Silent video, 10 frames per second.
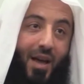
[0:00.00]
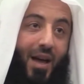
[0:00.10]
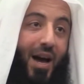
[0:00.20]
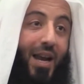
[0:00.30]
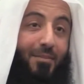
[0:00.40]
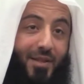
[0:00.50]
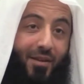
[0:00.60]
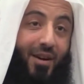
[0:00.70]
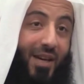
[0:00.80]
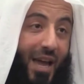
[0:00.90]
Alam
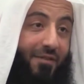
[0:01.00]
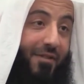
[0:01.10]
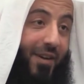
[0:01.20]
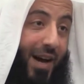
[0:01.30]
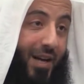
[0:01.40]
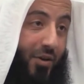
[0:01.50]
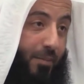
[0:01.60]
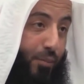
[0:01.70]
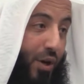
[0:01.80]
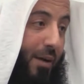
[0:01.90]
tara kayfa fa'ala
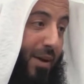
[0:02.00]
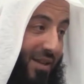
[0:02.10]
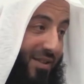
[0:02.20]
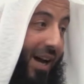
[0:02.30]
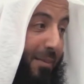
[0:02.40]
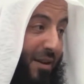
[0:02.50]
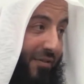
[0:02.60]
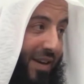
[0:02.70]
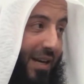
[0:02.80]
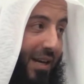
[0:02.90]
rabbuka bi ashabil
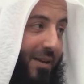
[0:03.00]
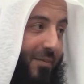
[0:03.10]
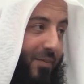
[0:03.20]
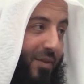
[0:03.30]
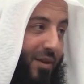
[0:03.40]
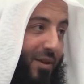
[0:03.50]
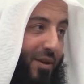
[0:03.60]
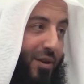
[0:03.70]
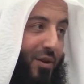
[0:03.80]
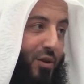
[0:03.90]
fil.
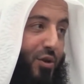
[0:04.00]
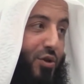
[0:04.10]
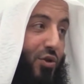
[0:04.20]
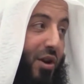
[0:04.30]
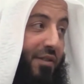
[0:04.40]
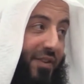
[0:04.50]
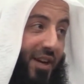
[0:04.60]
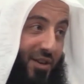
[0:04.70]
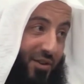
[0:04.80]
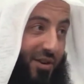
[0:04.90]
So he
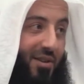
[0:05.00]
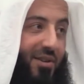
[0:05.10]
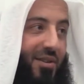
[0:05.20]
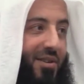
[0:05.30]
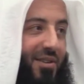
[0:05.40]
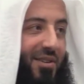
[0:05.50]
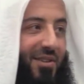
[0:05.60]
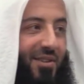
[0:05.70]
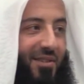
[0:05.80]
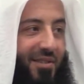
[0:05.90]
figured,
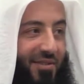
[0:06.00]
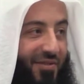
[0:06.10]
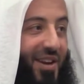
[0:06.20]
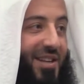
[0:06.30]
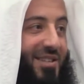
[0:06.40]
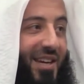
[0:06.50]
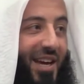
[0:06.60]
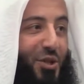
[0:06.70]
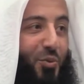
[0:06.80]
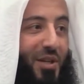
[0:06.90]
feel is the
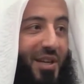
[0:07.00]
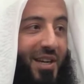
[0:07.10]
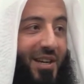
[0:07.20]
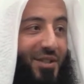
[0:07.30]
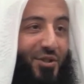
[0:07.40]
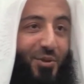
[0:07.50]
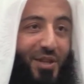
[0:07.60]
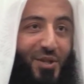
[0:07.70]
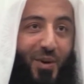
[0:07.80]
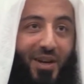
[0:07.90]
catchword here, let's do
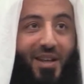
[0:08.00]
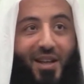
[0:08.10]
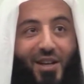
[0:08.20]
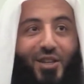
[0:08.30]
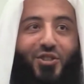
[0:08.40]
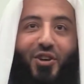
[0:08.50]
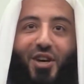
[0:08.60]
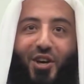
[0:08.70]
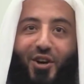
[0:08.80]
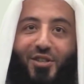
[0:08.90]
this one. So
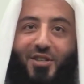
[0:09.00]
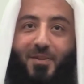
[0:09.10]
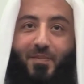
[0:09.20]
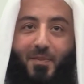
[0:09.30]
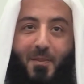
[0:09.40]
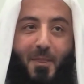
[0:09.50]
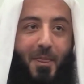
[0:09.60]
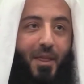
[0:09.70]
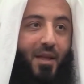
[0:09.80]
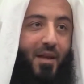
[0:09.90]
he goes,
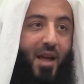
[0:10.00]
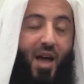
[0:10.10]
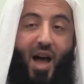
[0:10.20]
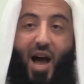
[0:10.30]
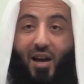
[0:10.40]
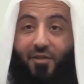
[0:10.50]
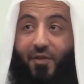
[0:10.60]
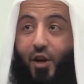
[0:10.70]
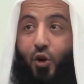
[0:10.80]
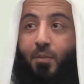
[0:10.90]

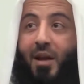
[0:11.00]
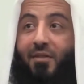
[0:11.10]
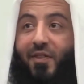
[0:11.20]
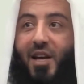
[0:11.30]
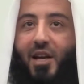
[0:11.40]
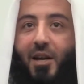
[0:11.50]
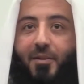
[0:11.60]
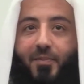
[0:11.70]
Al-filu mal-fil.